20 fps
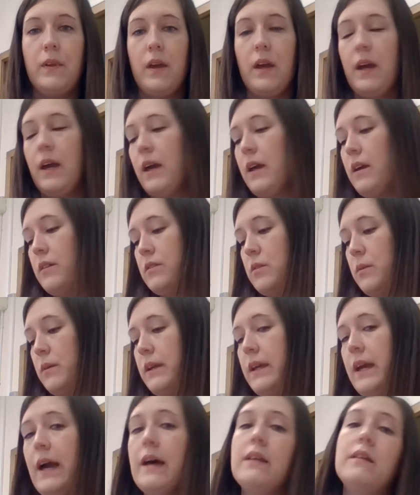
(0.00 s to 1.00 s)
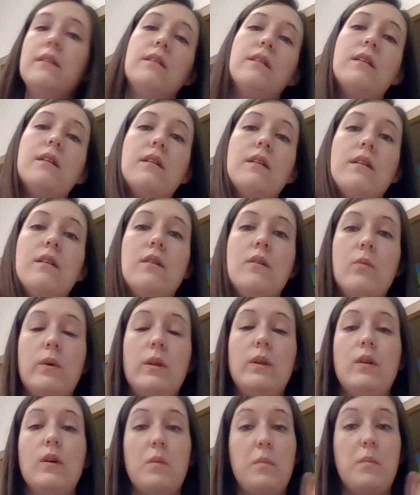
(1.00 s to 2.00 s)
Okay, so again,
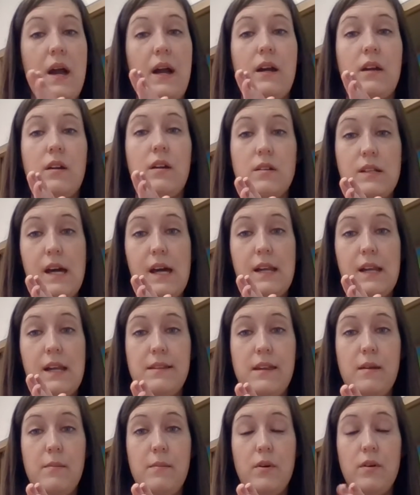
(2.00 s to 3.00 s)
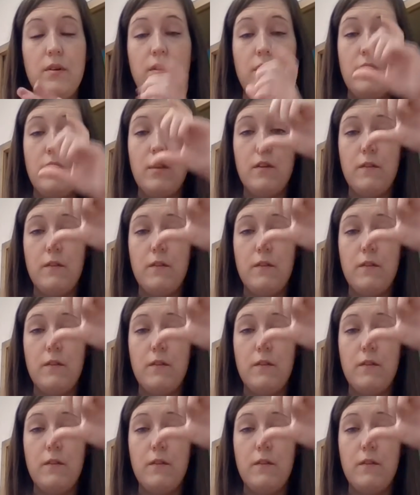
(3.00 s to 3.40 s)
we look back at our data table.